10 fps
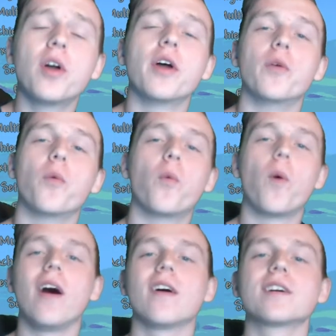and
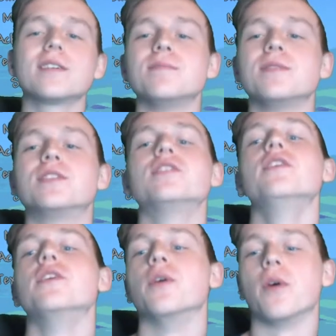welcome
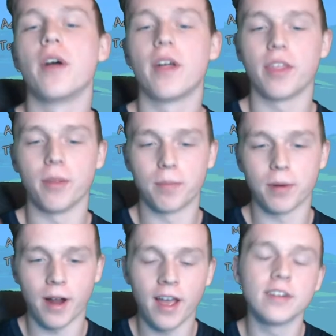to the
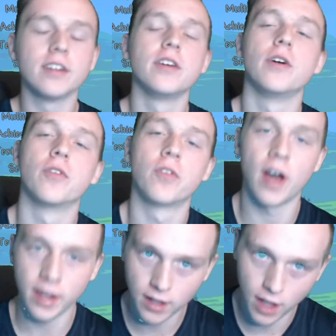brand new
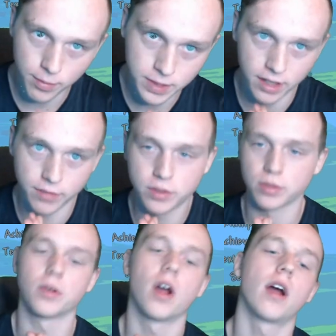final update of
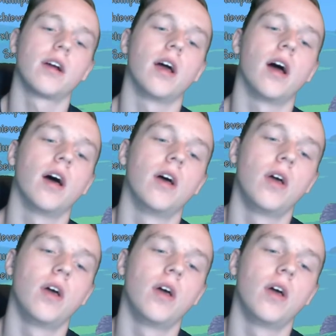Terraria.